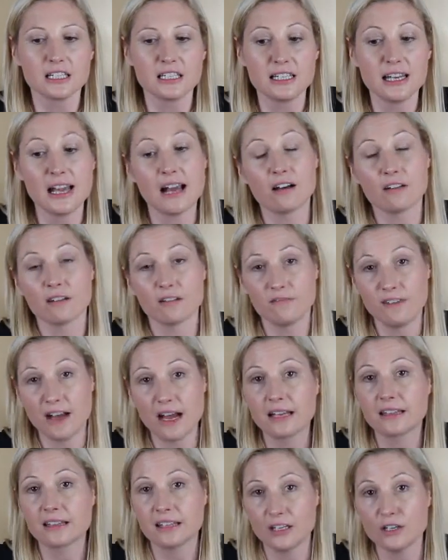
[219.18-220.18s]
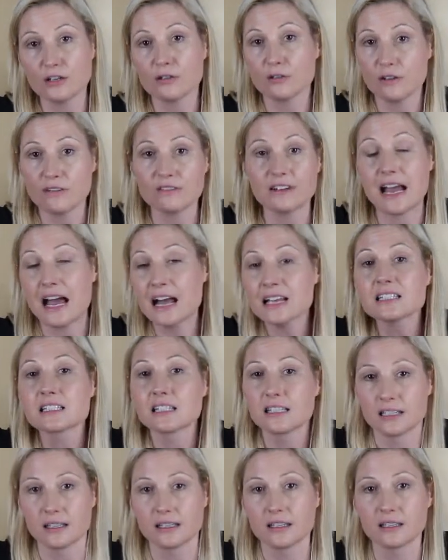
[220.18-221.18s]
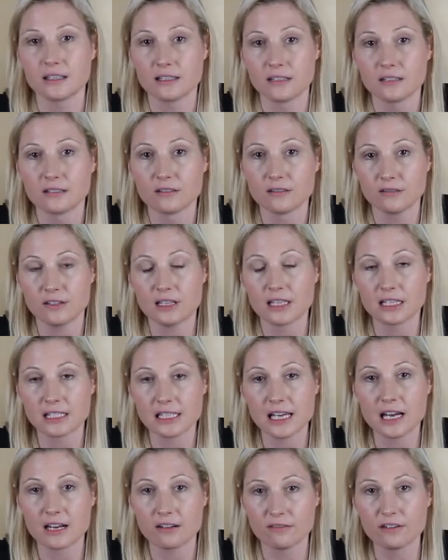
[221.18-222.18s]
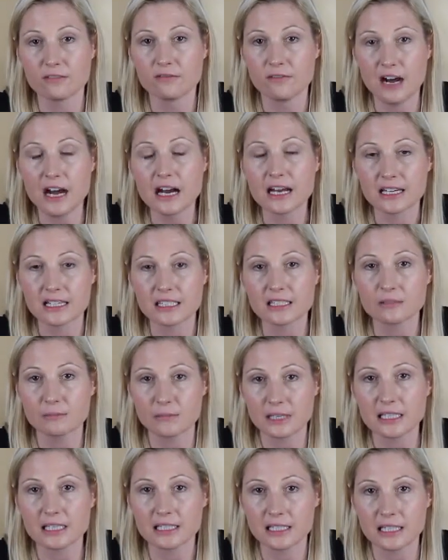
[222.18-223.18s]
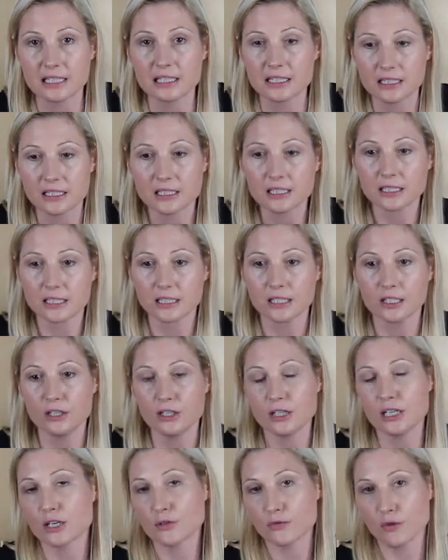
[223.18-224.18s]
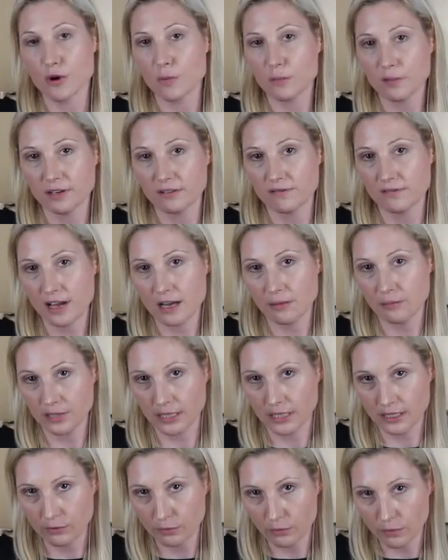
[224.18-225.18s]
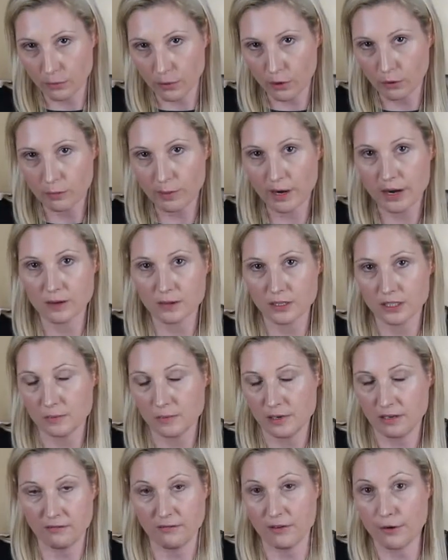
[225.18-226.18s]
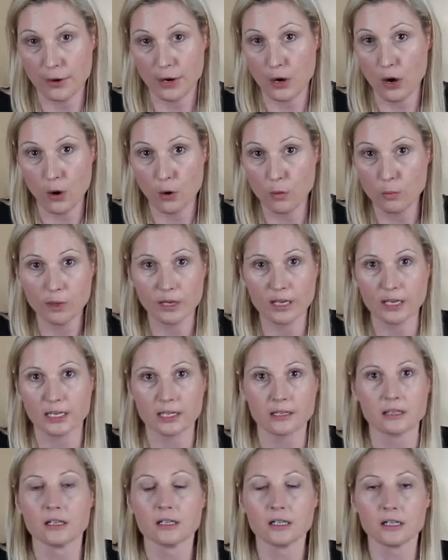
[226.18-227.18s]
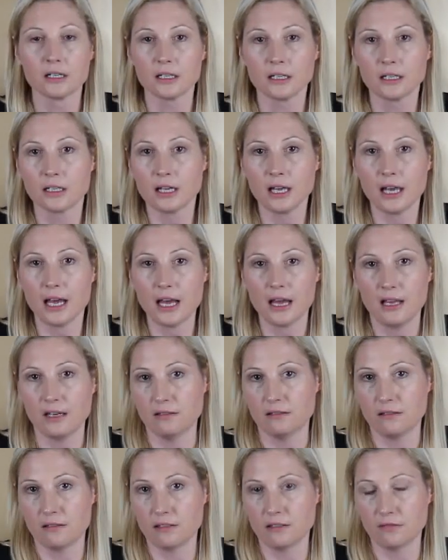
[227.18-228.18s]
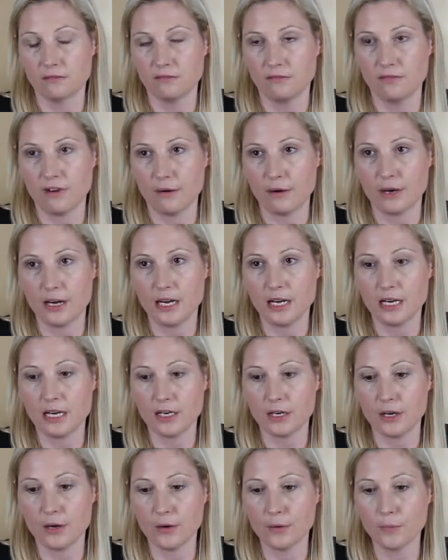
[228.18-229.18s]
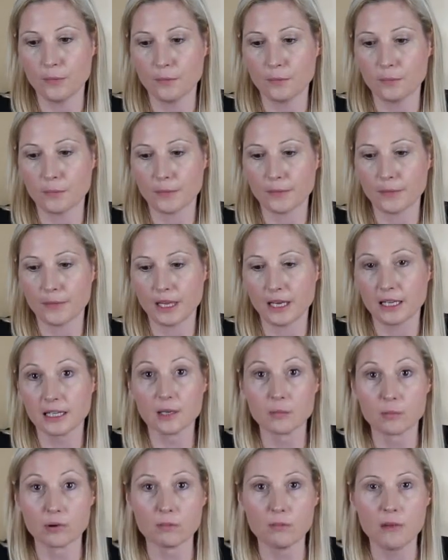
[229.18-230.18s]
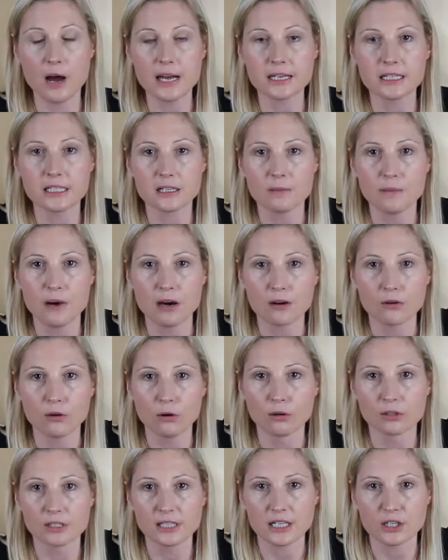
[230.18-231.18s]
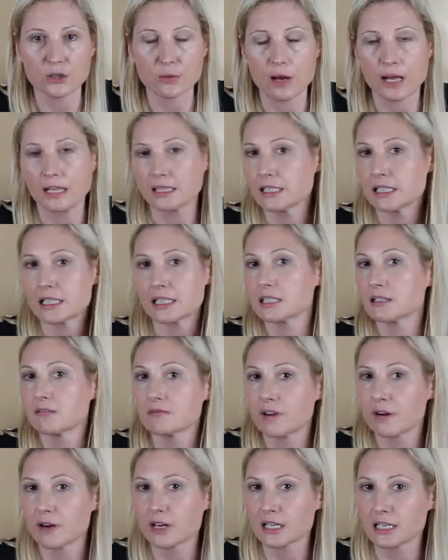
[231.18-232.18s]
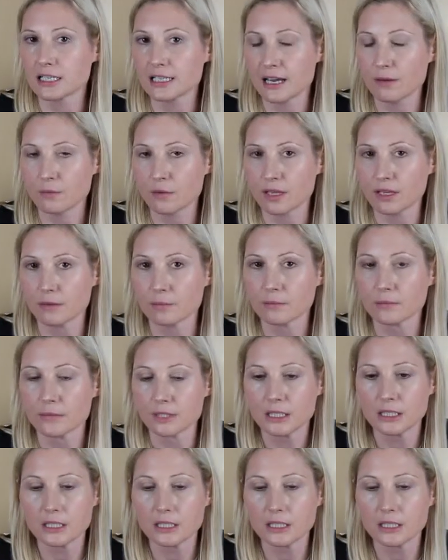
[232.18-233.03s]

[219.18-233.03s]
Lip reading: Now, the fact that you're even asking for this kind of advice means that you didn't grow up in a family with both parents being very open and very, liberal-minded about all sexualities and very content with them.